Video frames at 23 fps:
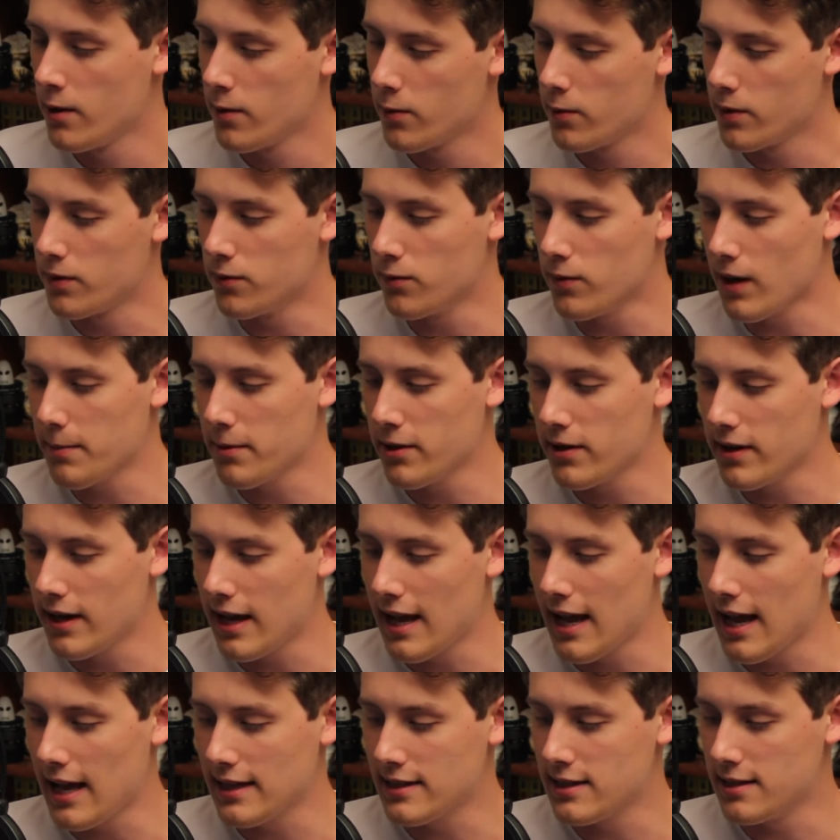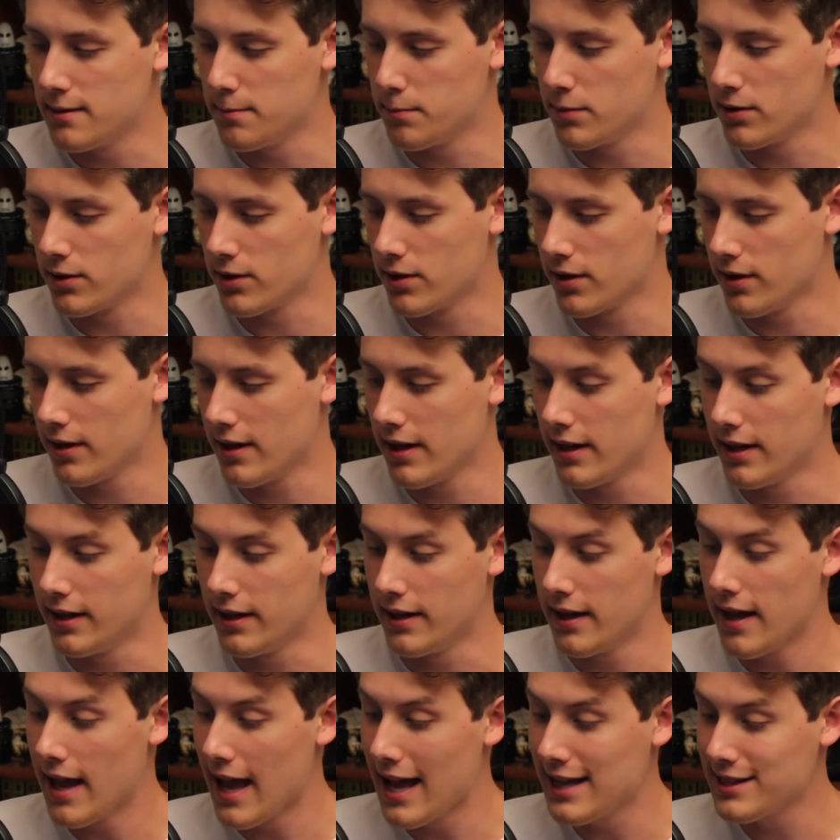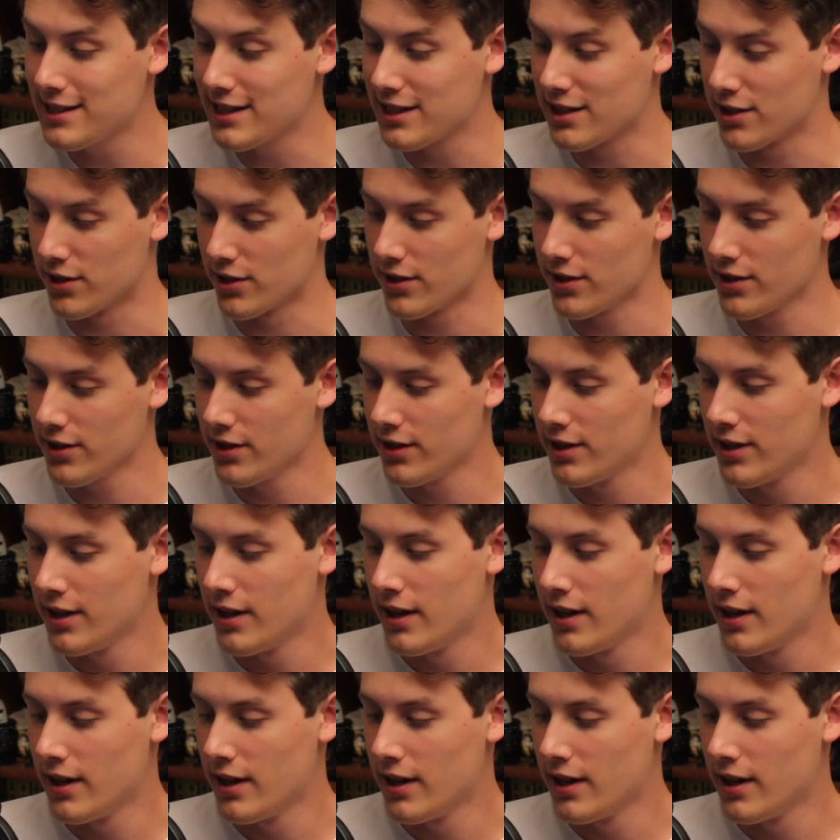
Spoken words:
when Robert Ettinger